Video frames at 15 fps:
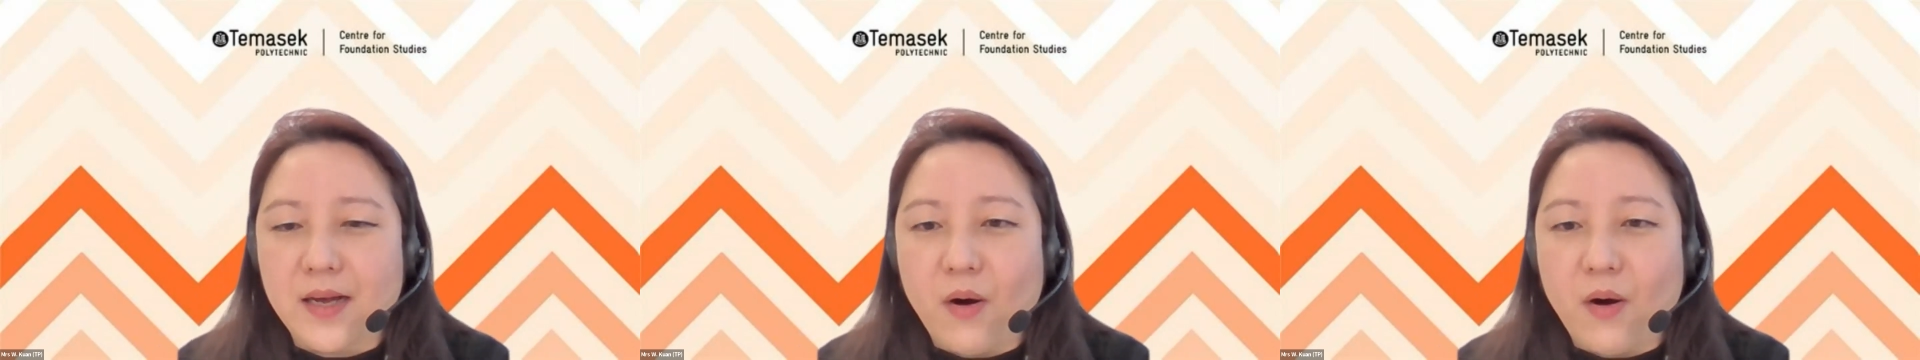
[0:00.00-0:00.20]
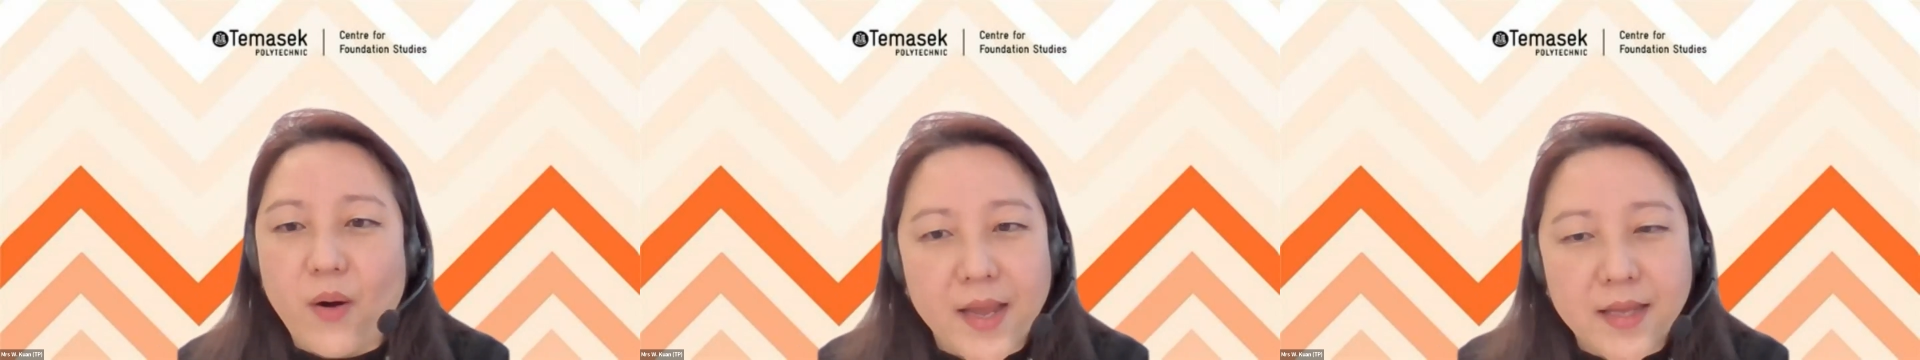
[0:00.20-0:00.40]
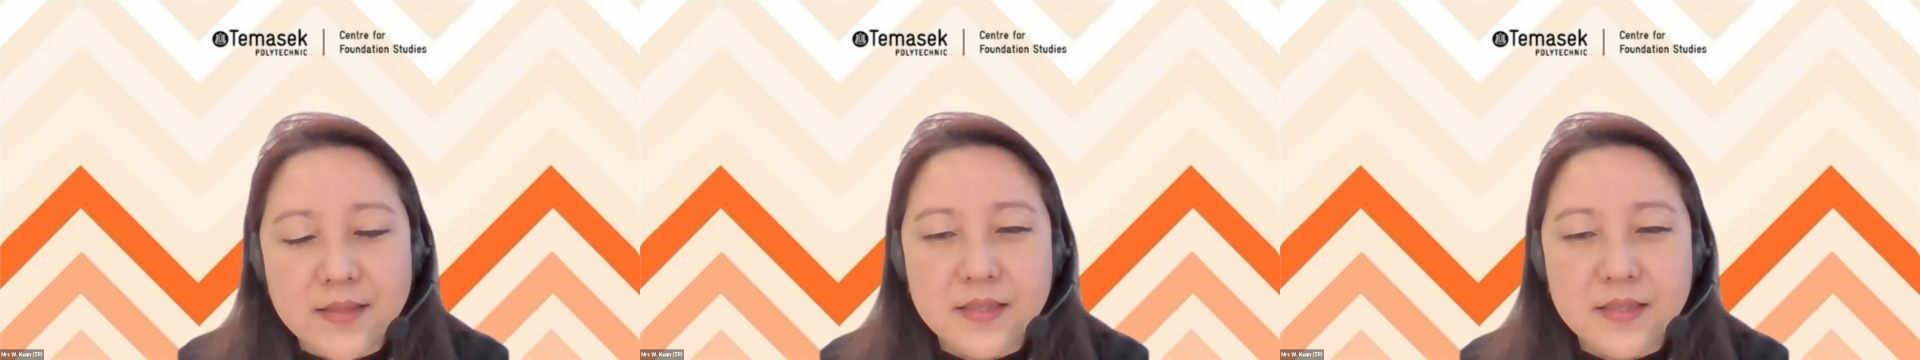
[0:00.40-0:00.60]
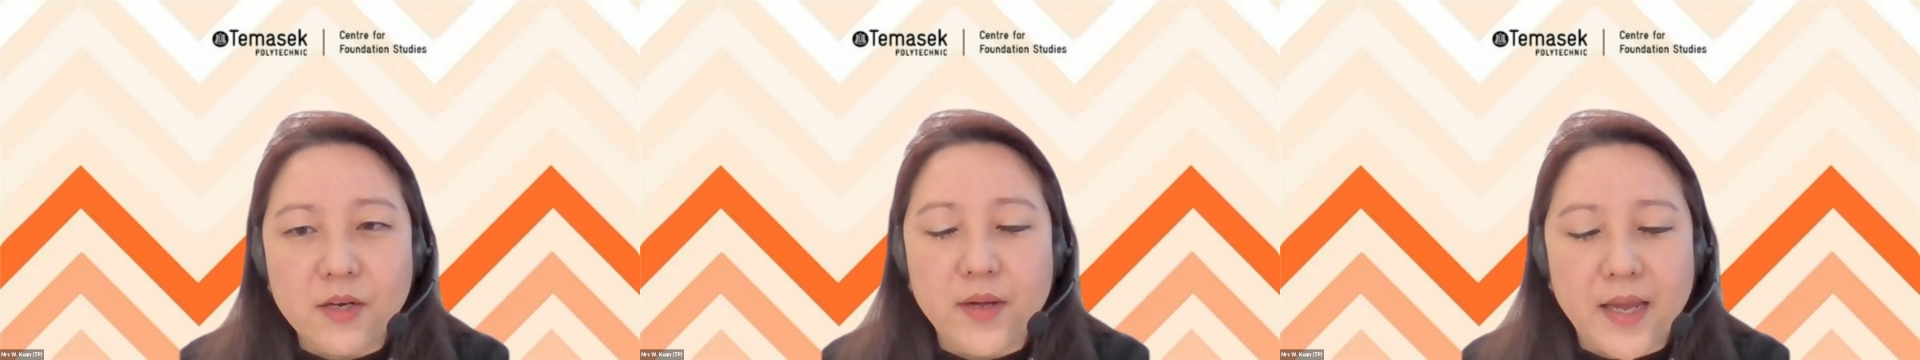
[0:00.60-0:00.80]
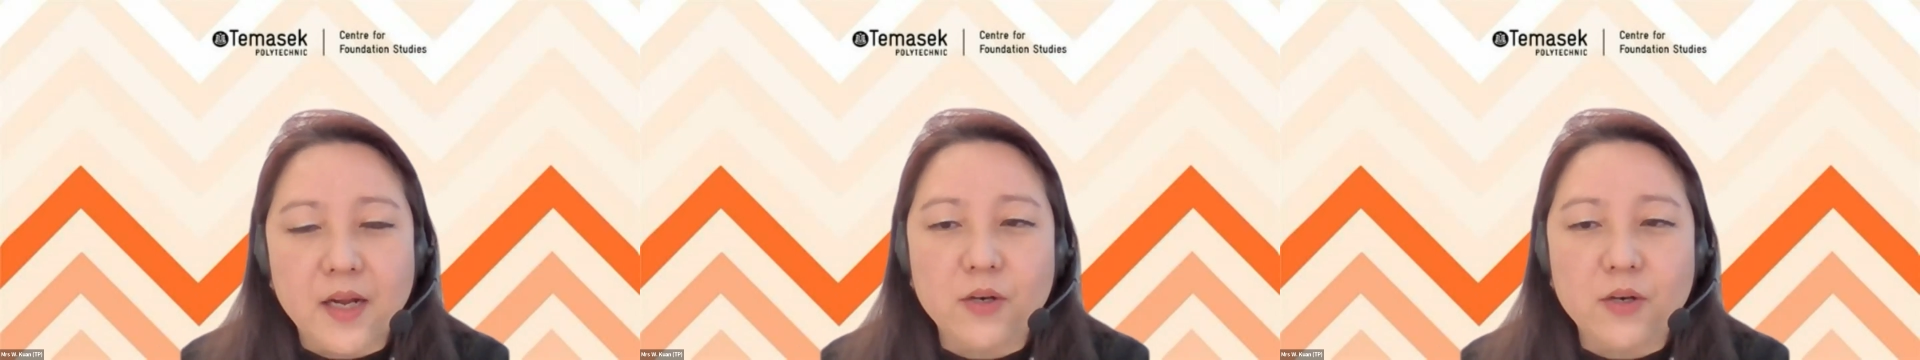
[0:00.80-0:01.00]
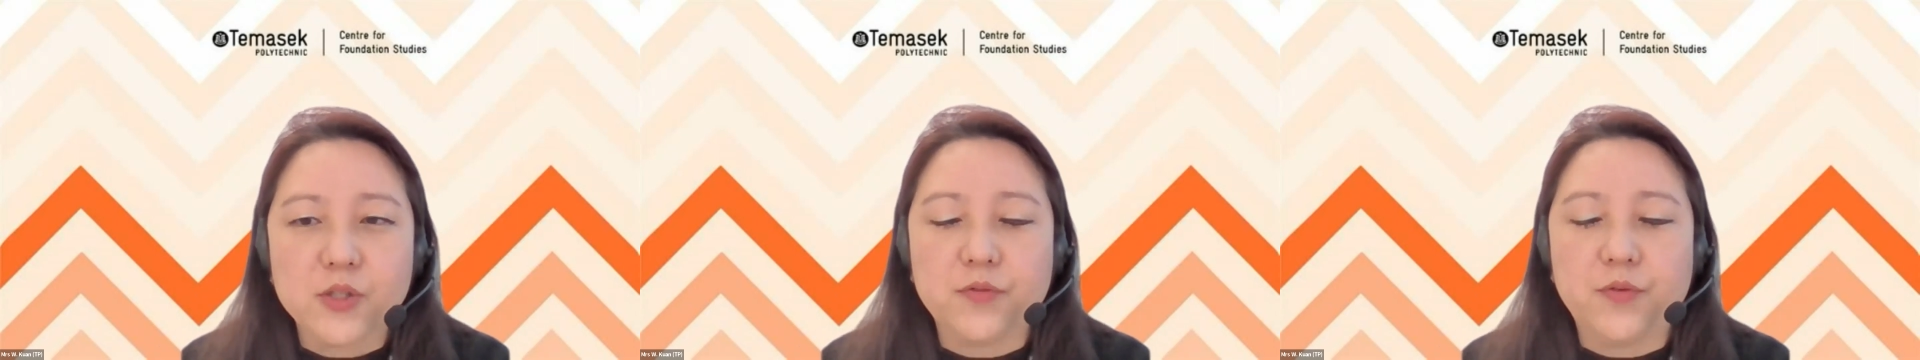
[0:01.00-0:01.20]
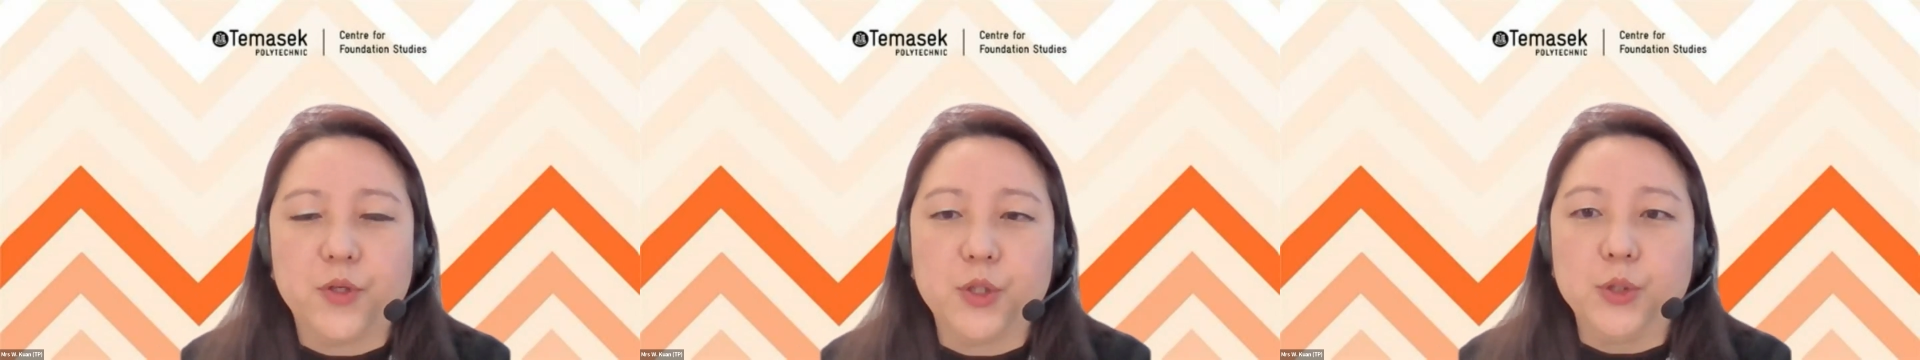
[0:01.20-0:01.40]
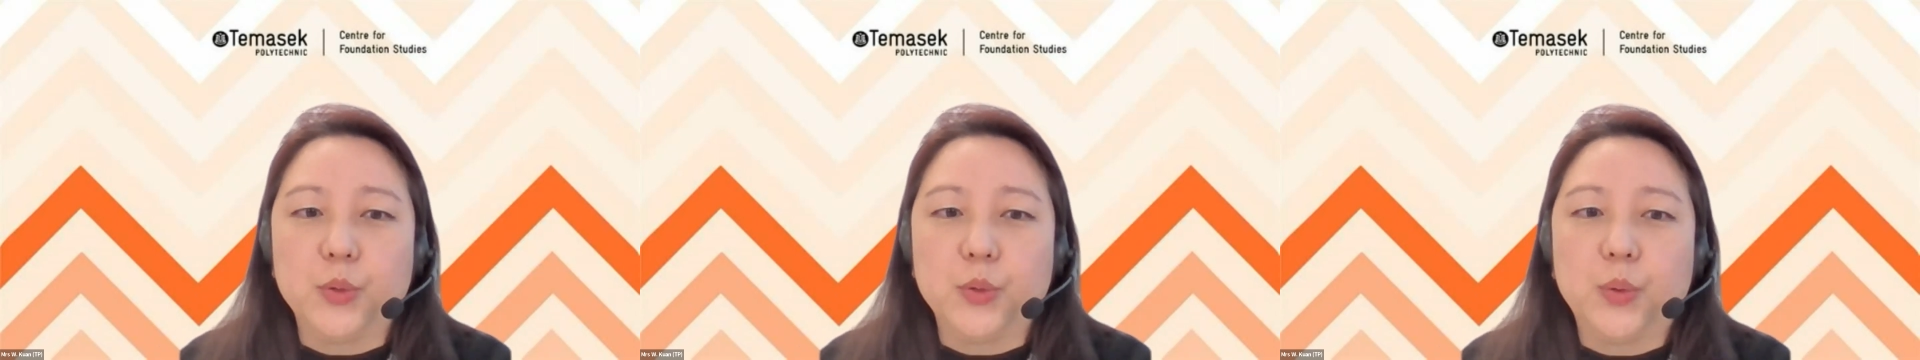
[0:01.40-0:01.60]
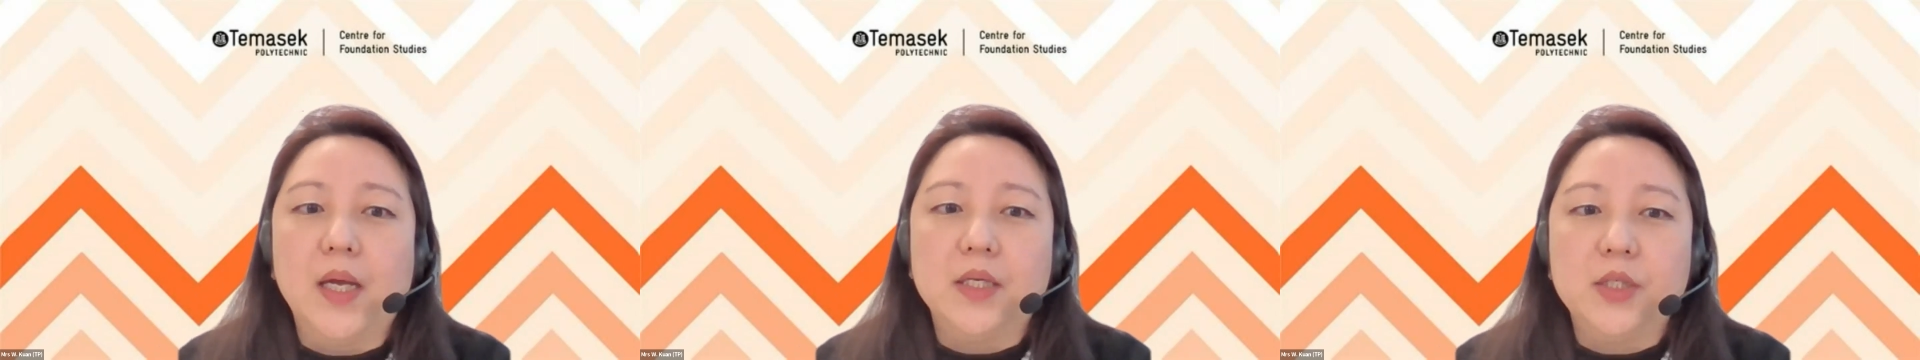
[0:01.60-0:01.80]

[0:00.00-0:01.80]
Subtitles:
or handouts for you.